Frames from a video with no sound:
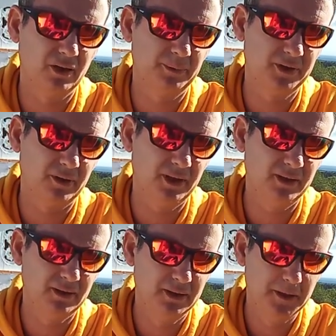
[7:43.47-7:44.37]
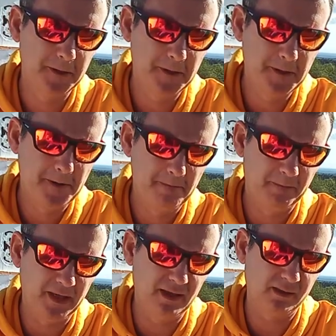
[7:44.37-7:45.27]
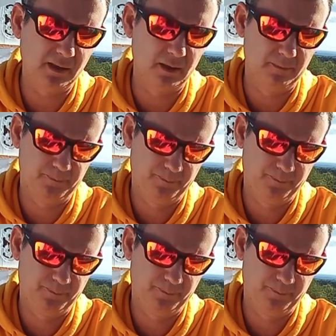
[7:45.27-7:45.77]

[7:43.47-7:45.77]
Dobsonian easier.